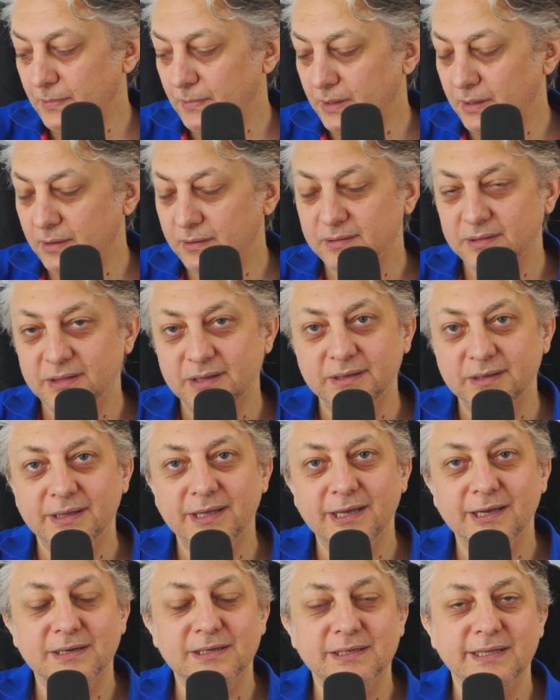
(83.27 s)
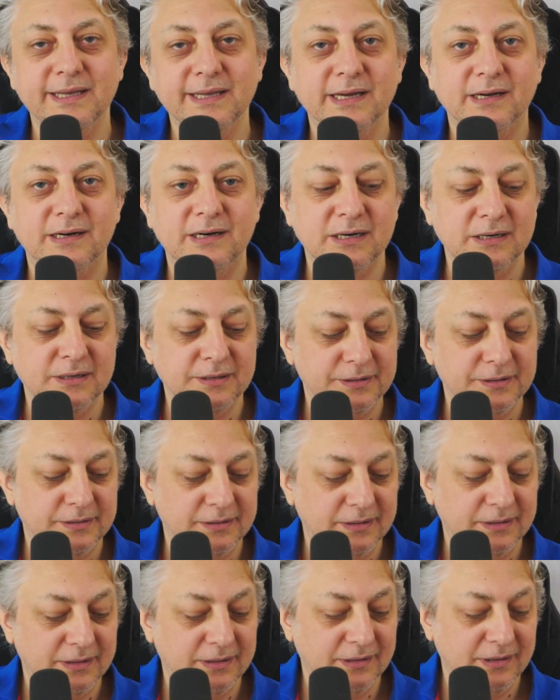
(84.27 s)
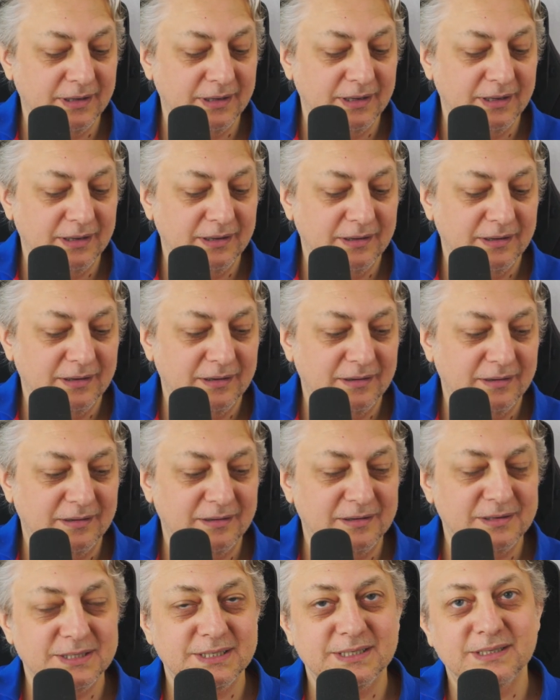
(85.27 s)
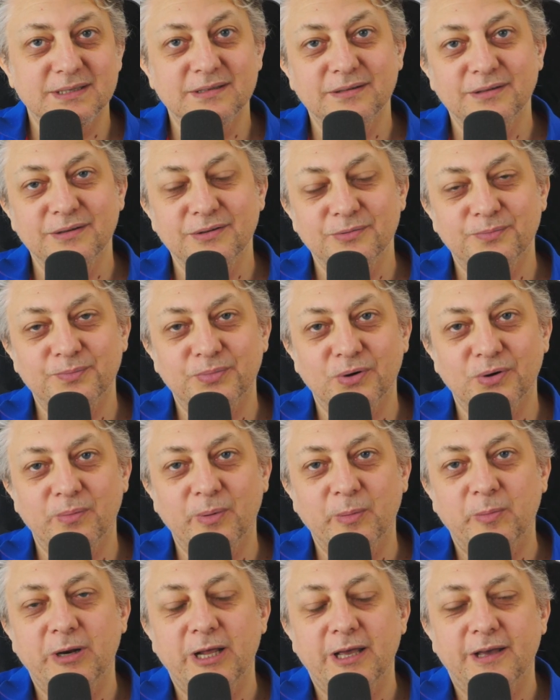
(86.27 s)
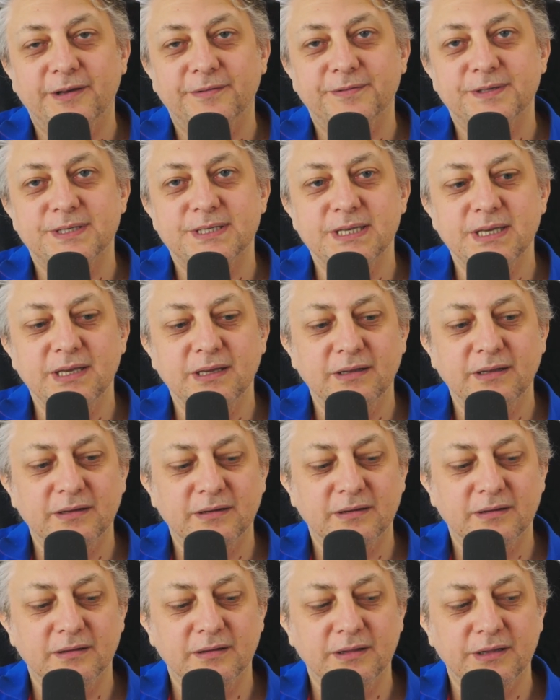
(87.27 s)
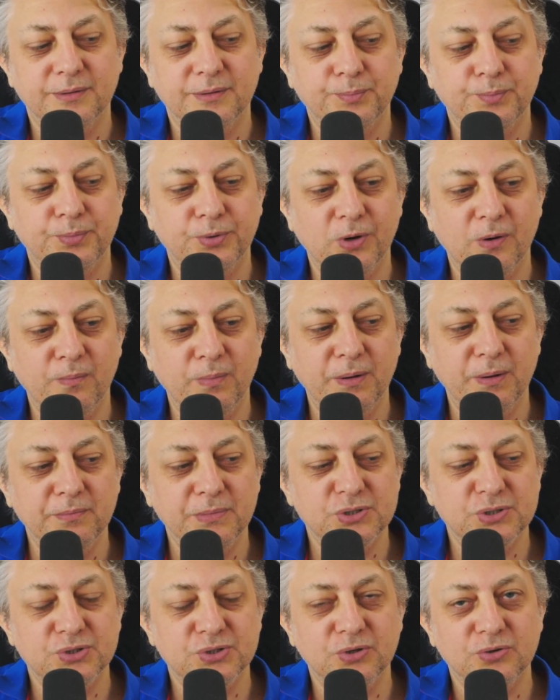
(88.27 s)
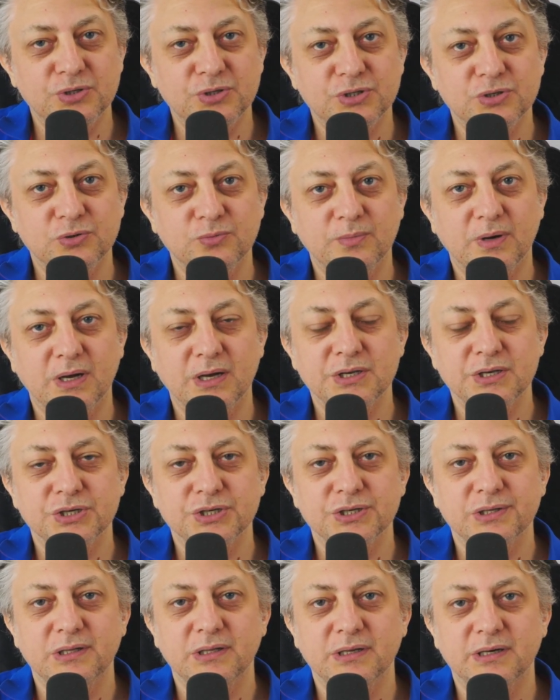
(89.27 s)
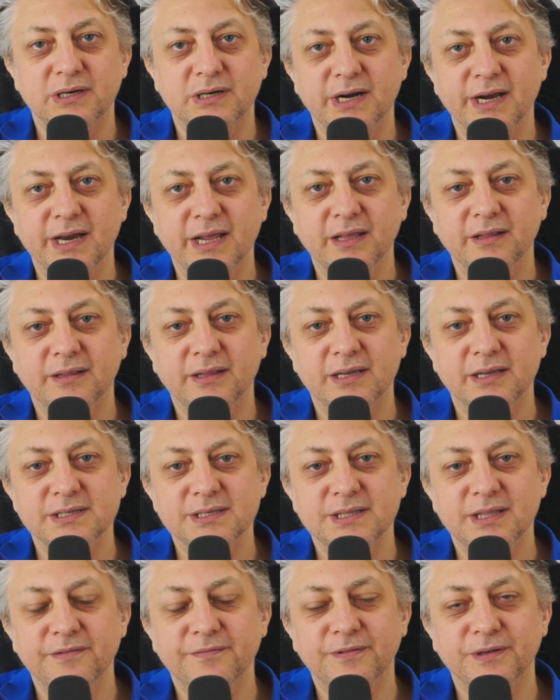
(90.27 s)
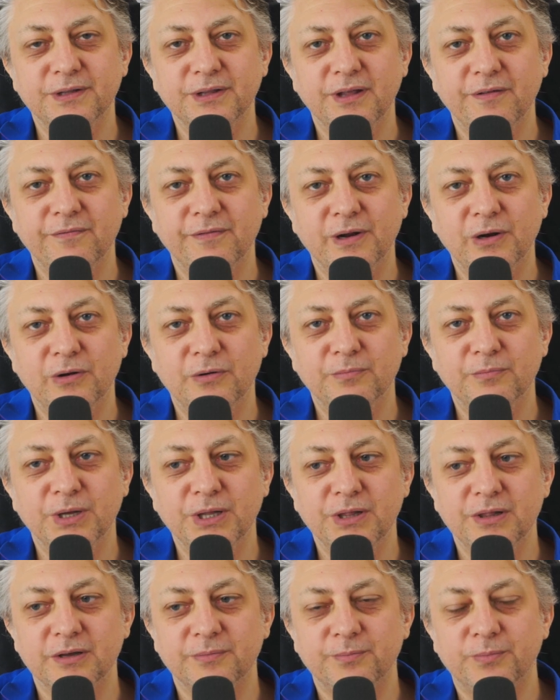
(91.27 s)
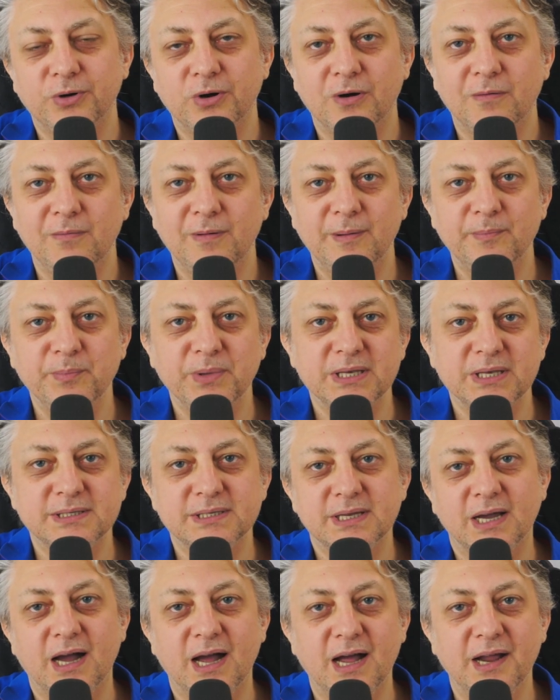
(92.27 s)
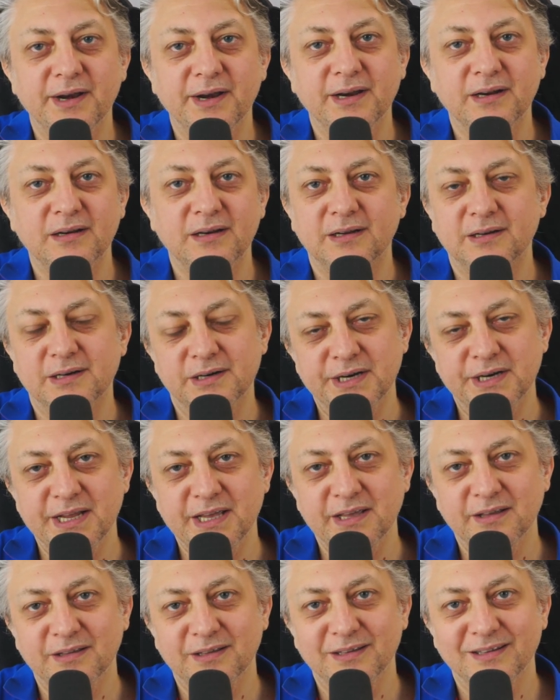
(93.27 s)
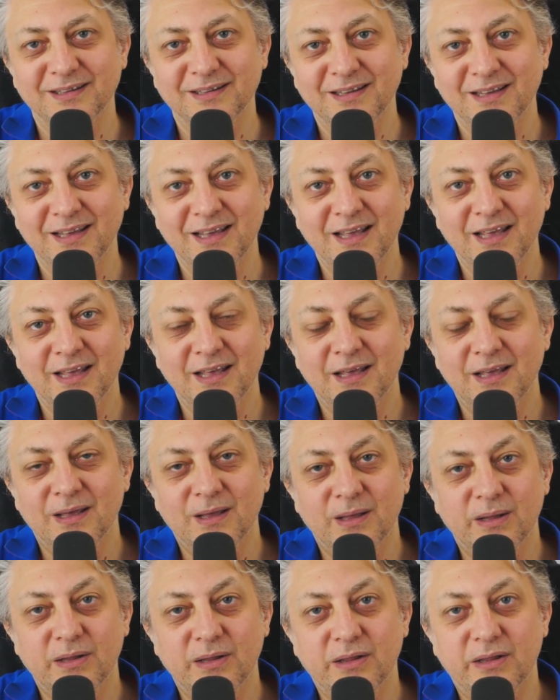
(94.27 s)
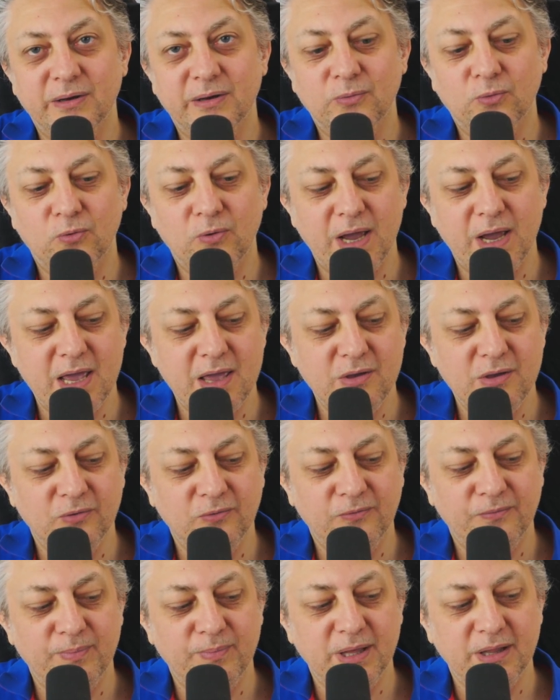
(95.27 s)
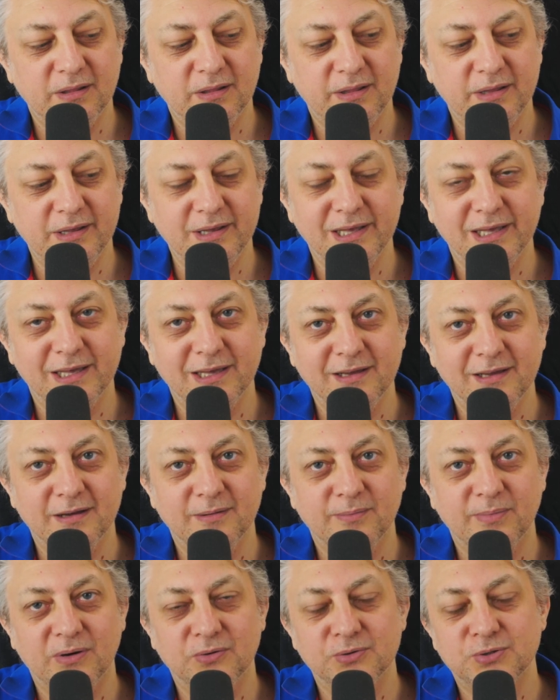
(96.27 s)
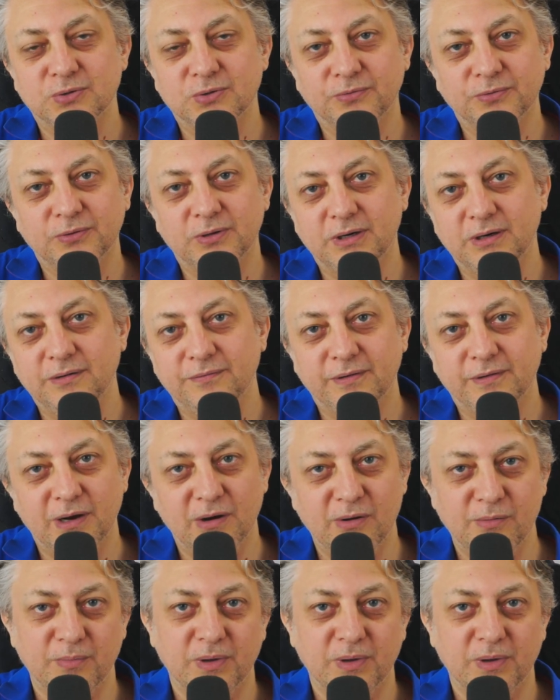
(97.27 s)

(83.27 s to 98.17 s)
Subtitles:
TLDR, as you probably have seen, the problem is not so much learning test-driven development. The problem is unlearning the way you've been thinking about software development.